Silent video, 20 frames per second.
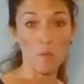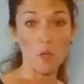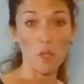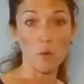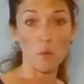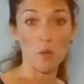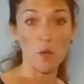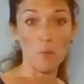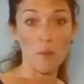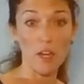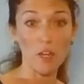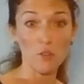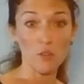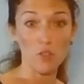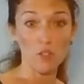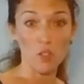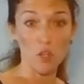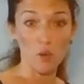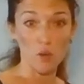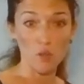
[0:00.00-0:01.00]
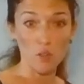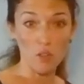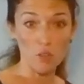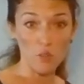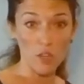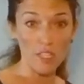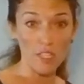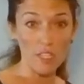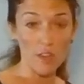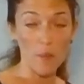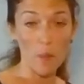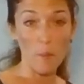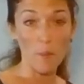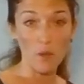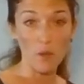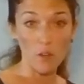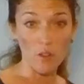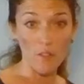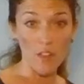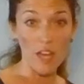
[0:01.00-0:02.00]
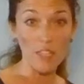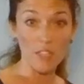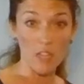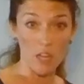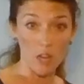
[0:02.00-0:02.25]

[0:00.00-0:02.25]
but you want to make sure you're going straight down the middle of that